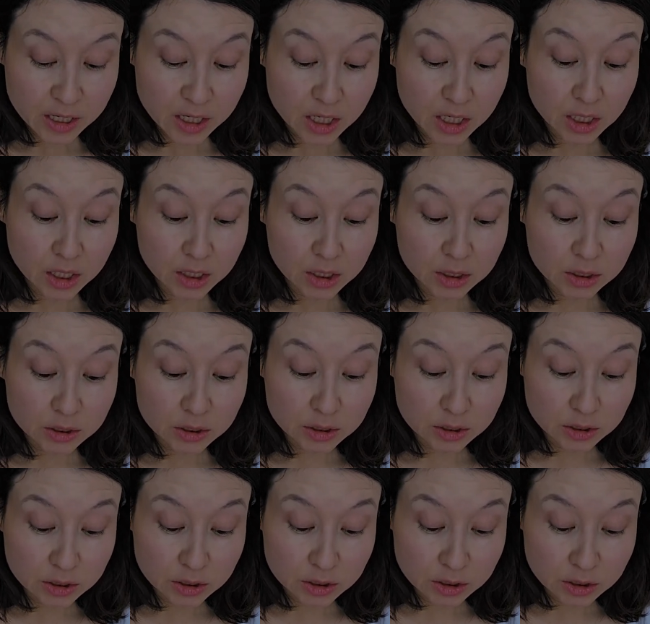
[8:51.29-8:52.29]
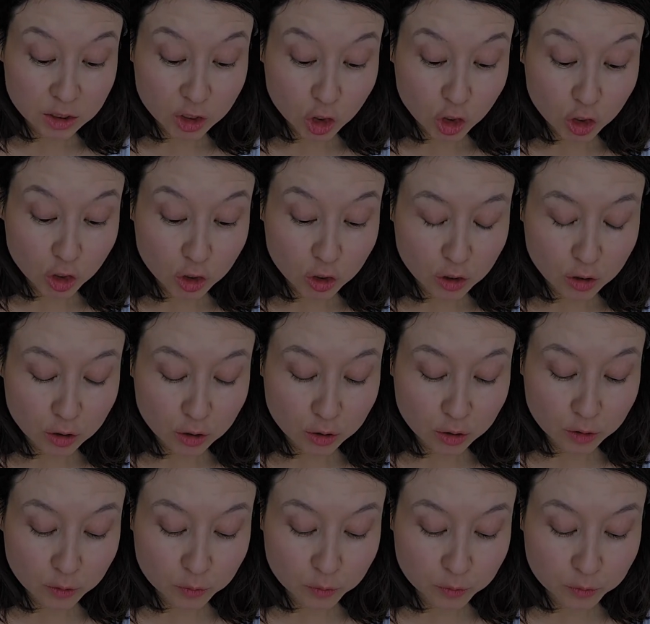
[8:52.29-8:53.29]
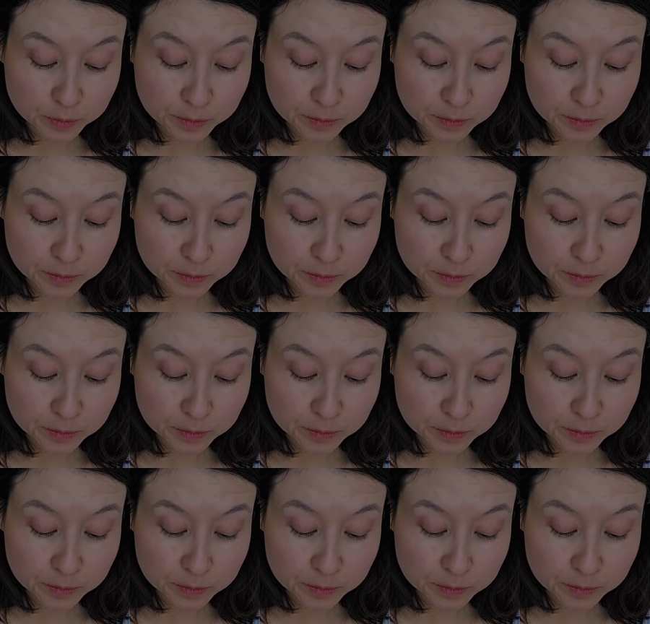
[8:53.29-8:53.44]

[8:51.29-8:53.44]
And her